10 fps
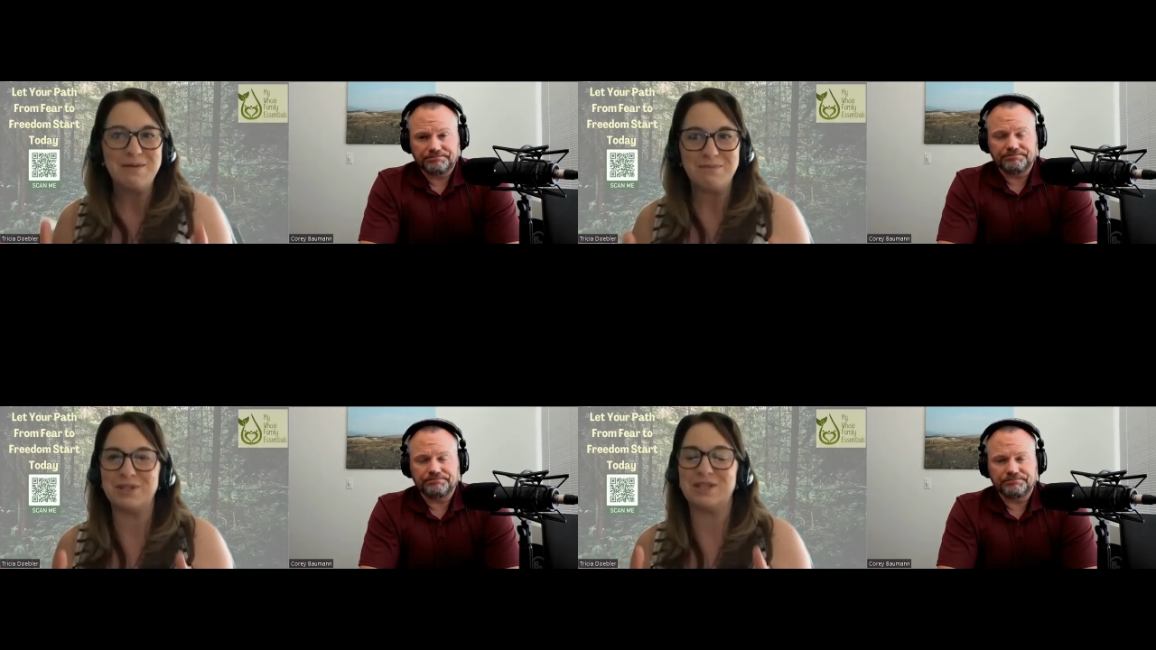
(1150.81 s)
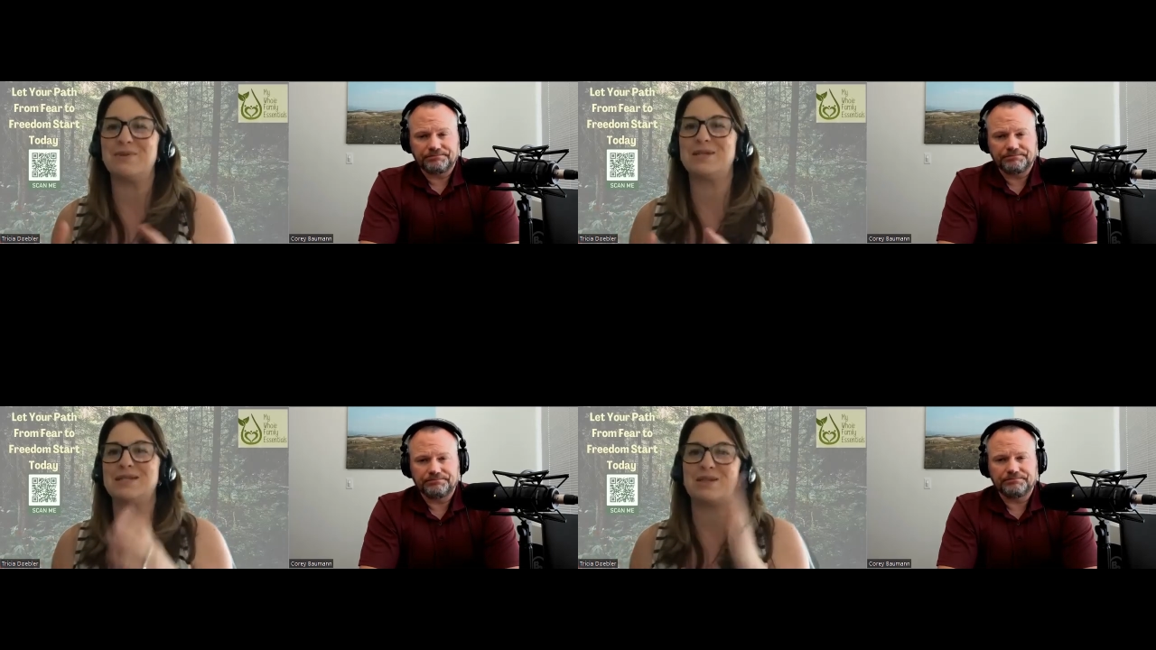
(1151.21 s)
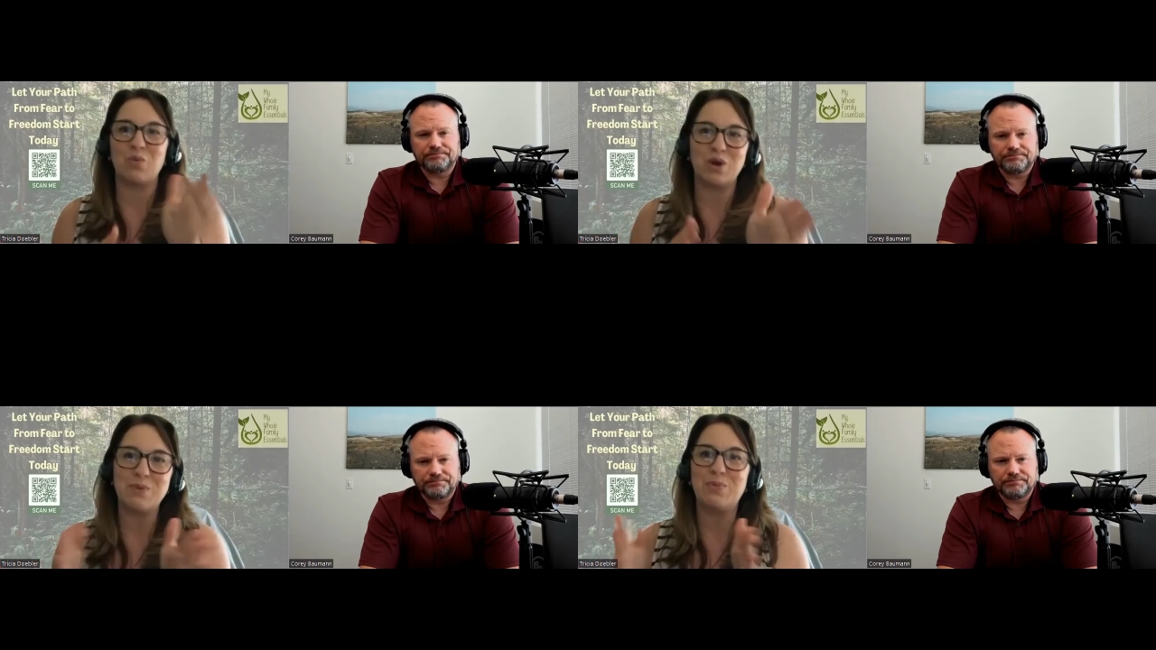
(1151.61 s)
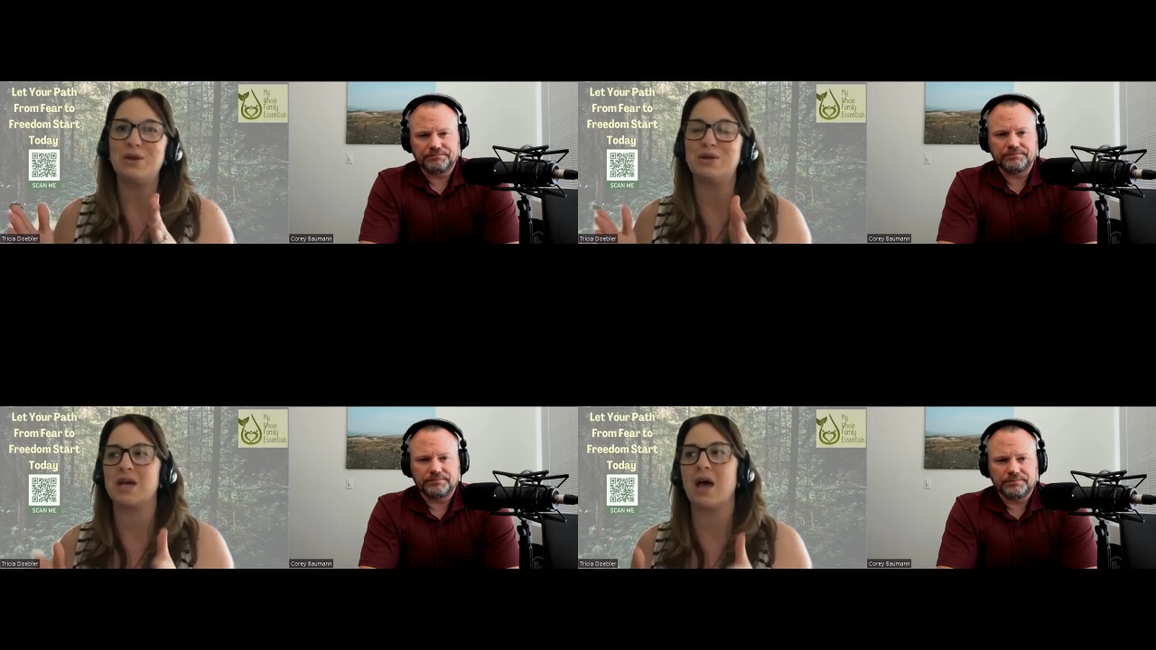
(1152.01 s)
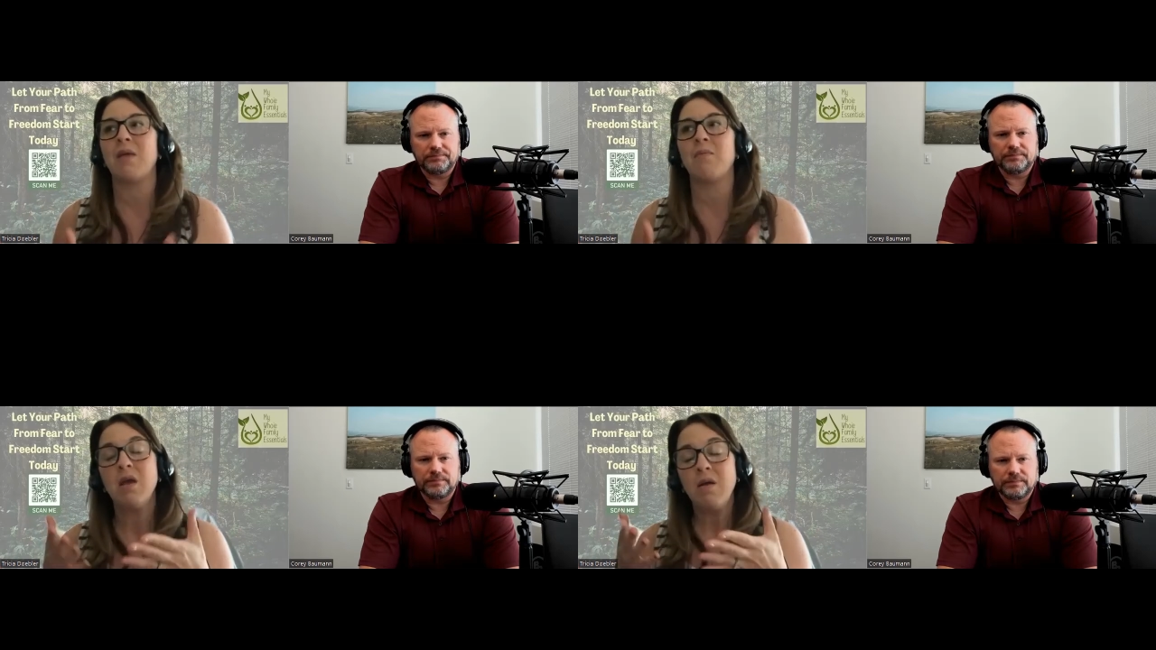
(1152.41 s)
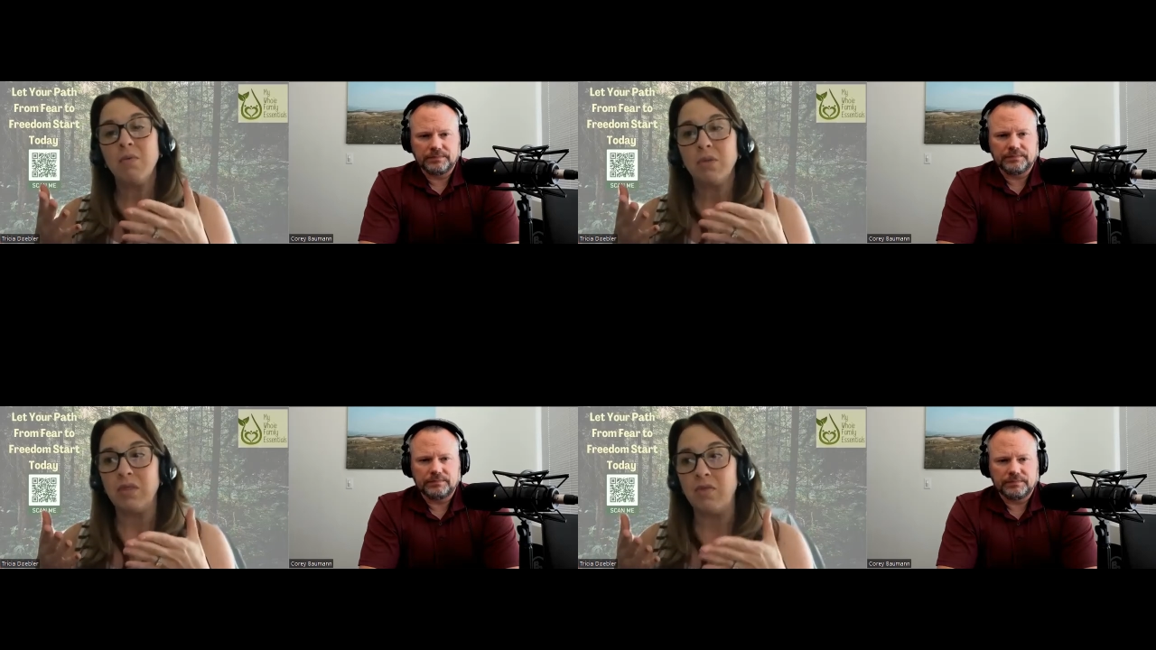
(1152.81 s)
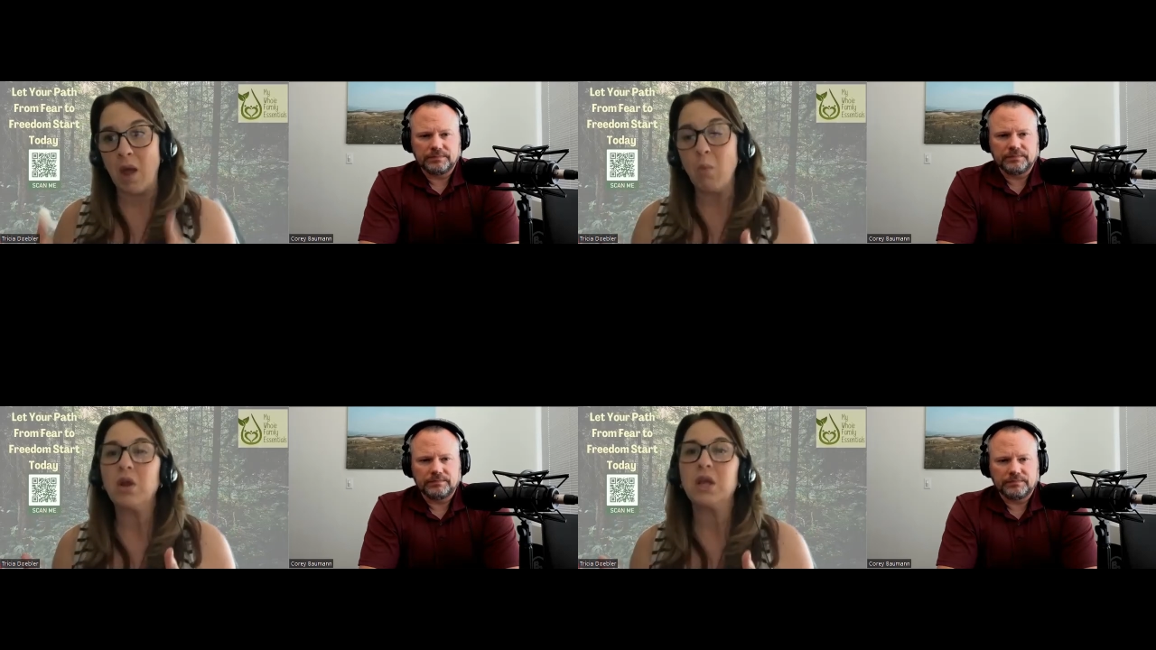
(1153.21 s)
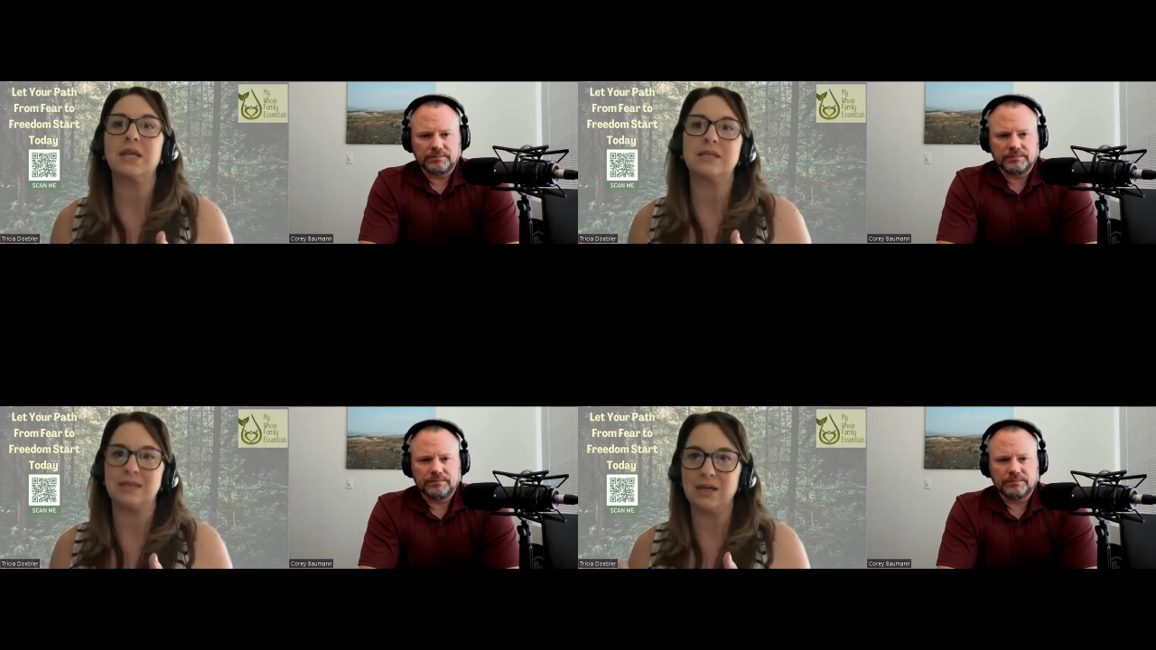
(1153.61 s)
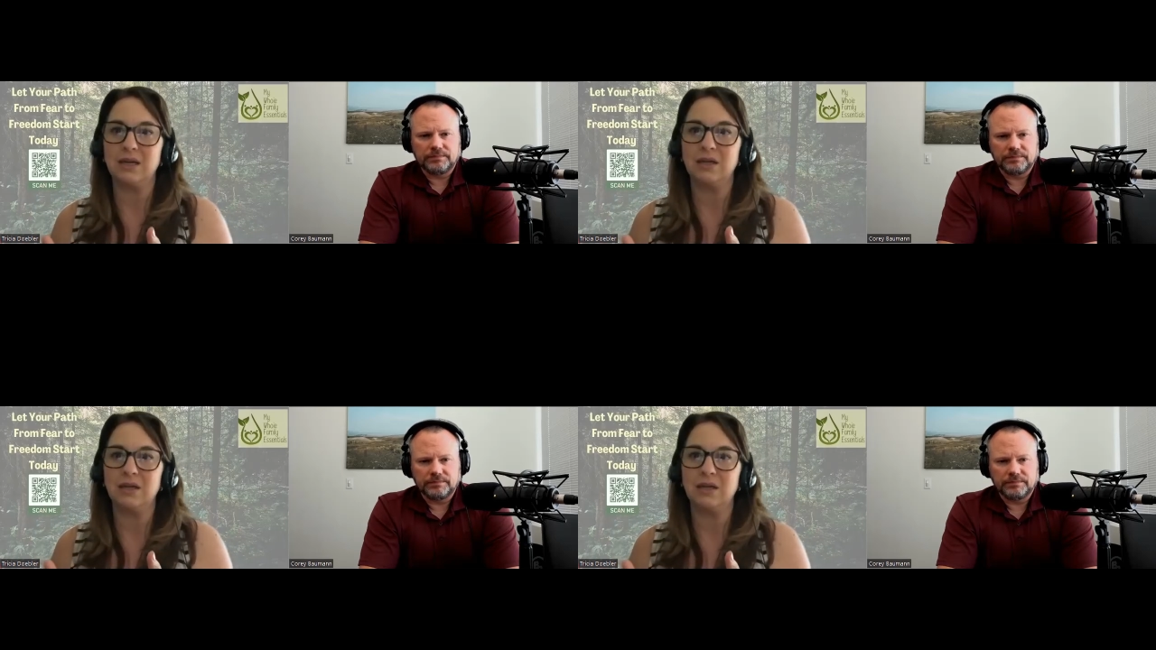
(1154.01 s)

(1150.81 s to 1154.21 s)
Speaker 1: building a business and where you put your time. Networking is it.